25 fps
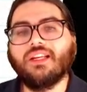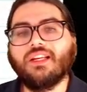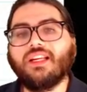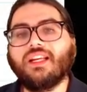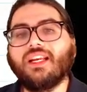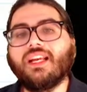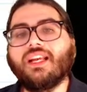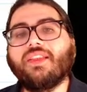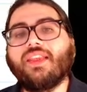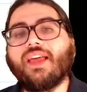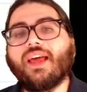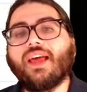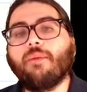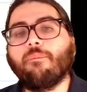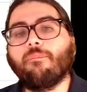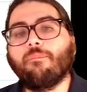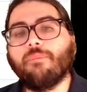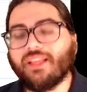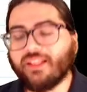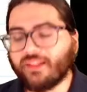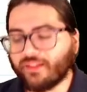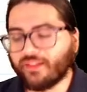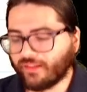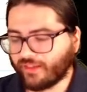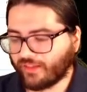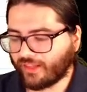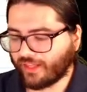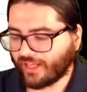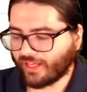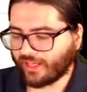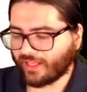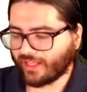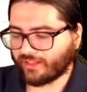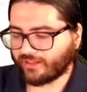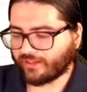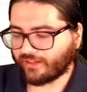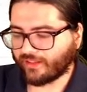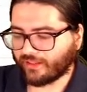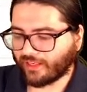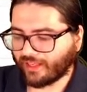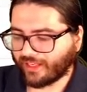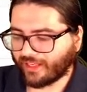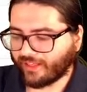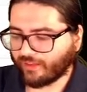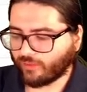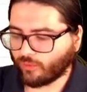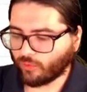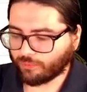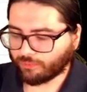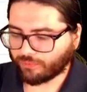and that meant that
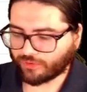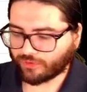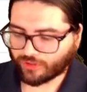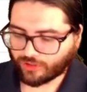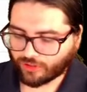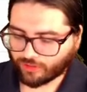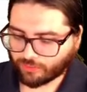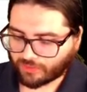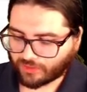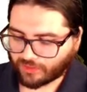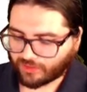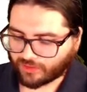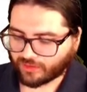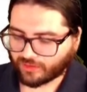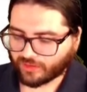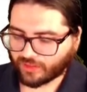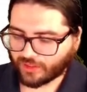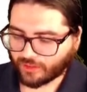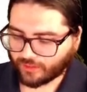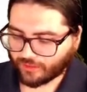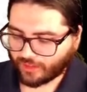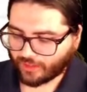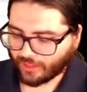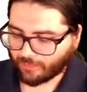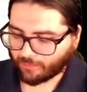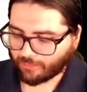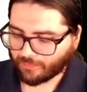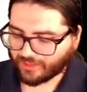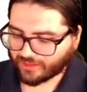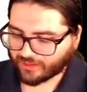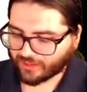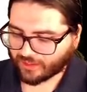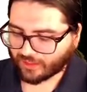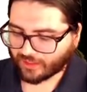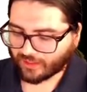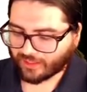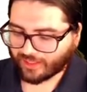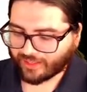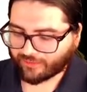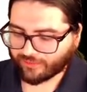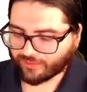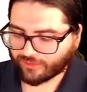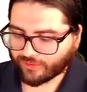that meant the left